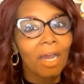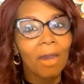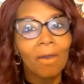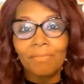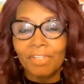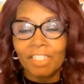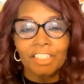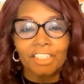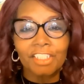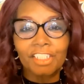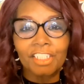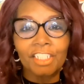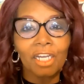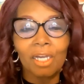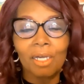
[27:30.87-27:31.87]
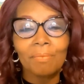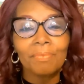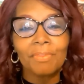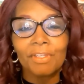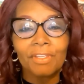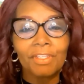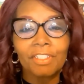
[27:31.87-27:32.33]
Avenger
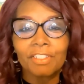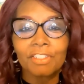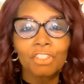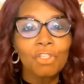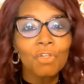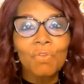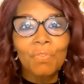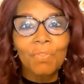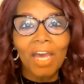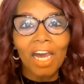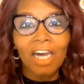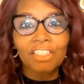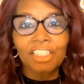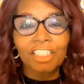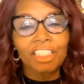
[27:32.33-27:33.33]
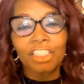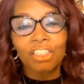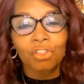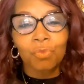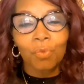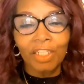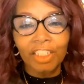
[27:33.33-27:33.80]
of the
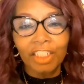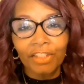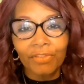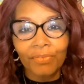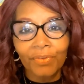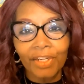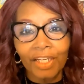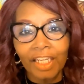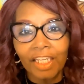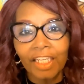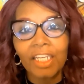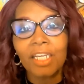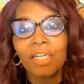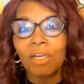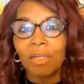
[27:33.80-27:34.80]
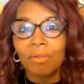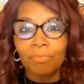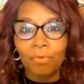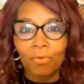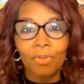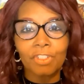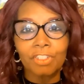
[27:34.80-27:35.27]
2023
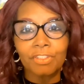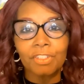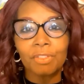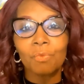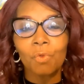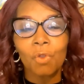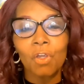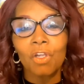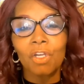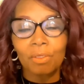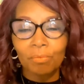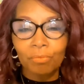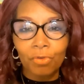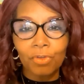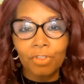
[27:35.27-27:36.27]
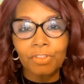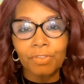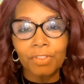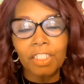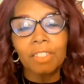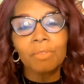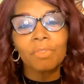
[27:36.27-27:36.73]
Embroidery World
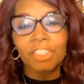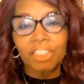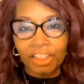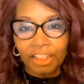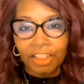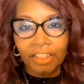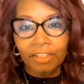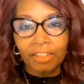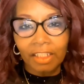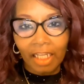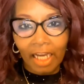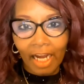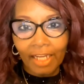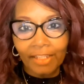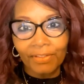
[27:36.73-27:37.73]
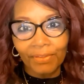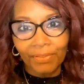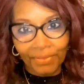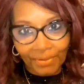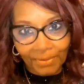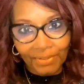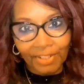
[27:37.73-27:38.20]
Embroidery, which is July the
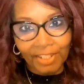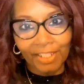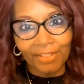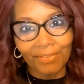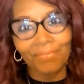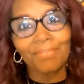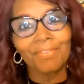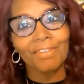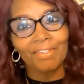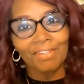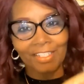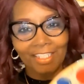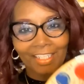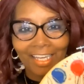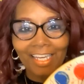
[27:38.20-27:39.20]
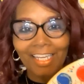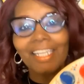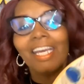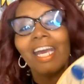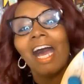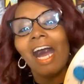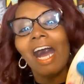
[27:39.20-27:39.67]
30th.
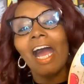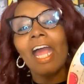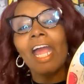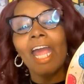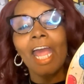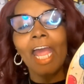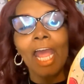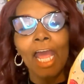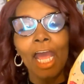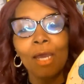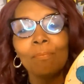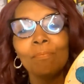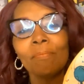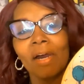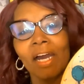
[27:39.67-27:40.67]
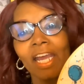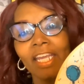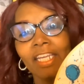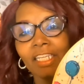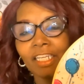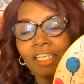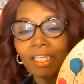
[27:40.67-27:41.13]
Okay, I have
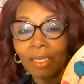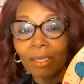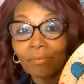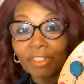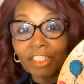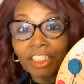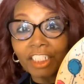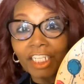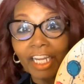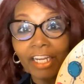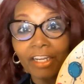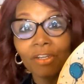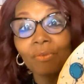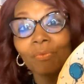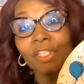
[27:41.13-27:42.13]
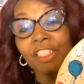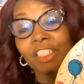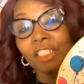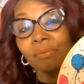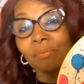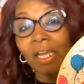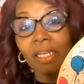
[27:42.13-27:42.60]
my image here,
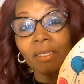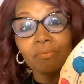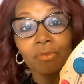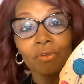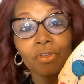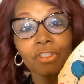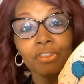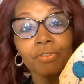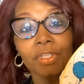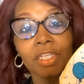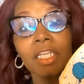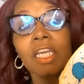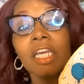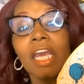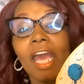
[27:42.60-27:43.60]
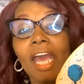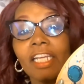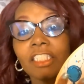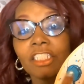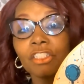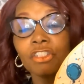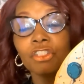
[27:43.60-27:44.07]
which is my embroidery,
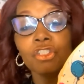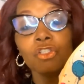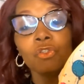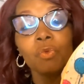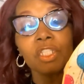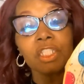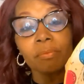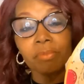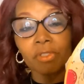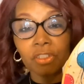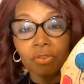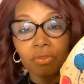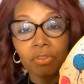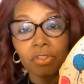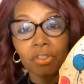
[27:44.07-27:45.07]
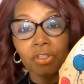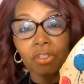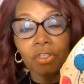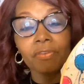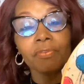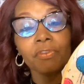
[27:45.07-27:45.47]
has to do with the Balloon Girl.